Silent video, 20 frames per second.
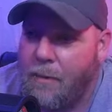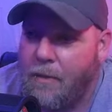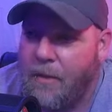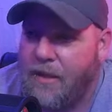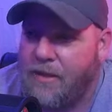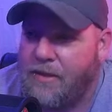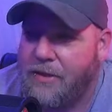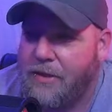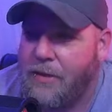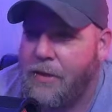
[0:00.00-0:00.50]
But
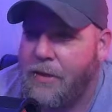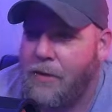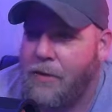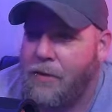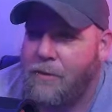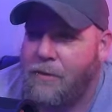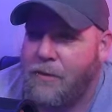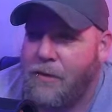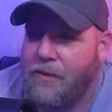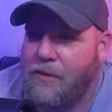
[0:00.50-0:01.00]
that's going to do
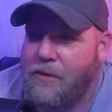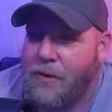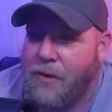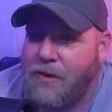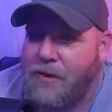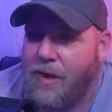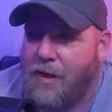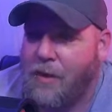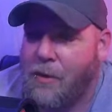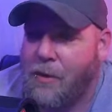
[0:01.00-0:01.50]
it for this
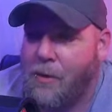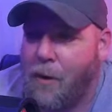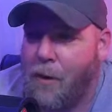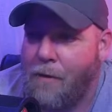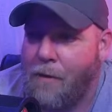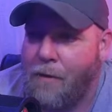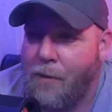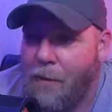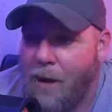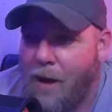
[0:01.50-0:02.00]
week. Thank you
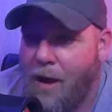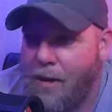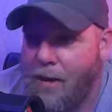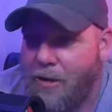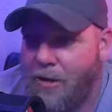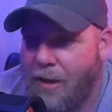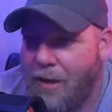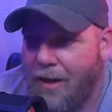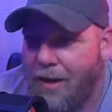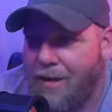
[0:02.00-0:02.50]
all for
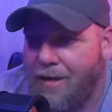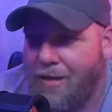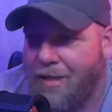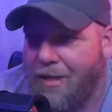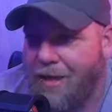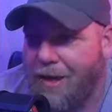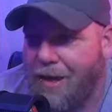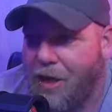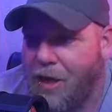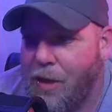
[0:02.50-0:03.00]
watching.
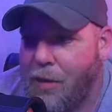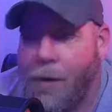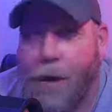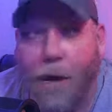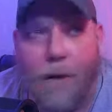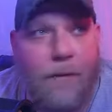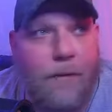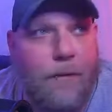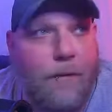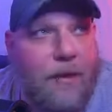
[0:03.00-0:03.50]
Thank you
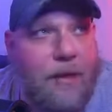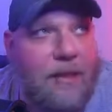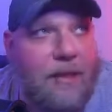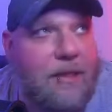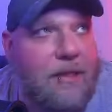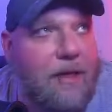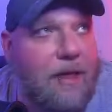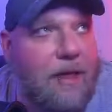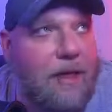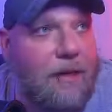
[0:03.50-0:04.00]
all for
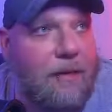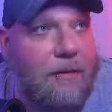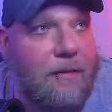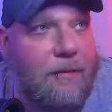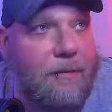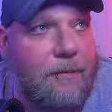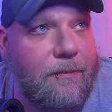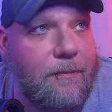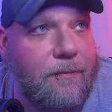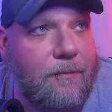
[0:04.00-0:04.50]

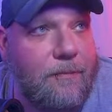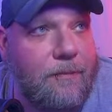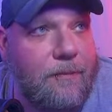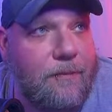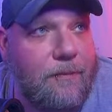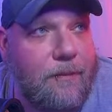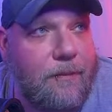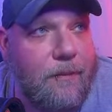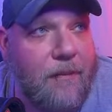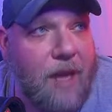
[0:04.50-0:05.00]
listening.
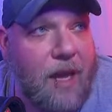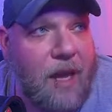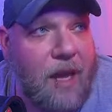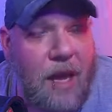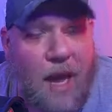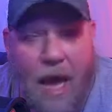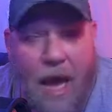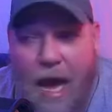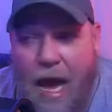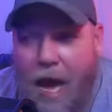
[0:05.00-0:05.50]

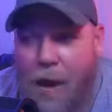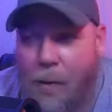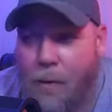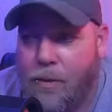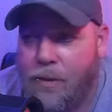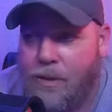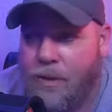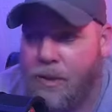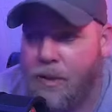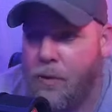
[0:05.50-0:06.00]
I
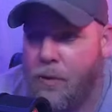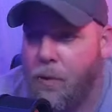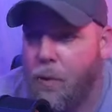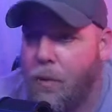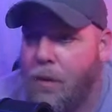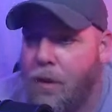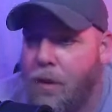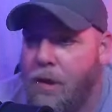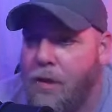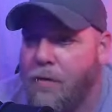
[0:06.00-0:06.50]
will see you
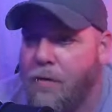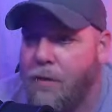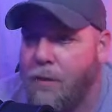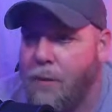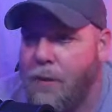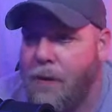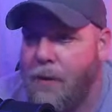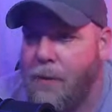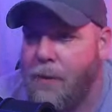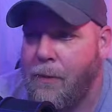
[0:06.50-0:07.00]
wonderful
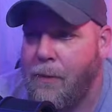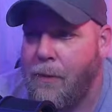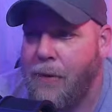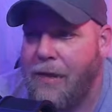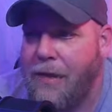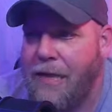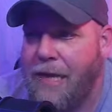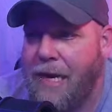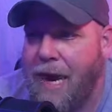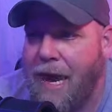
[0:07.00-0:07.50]

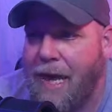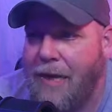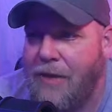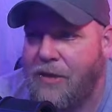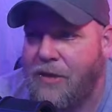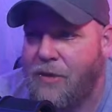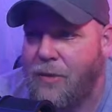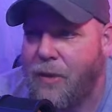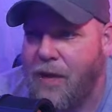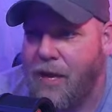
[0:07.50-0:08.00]
people
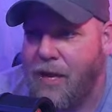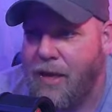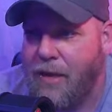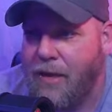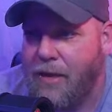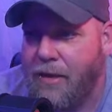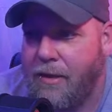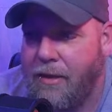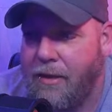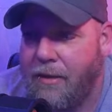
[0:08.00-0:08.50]
next
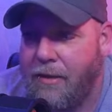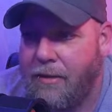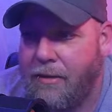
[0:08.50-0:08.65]
week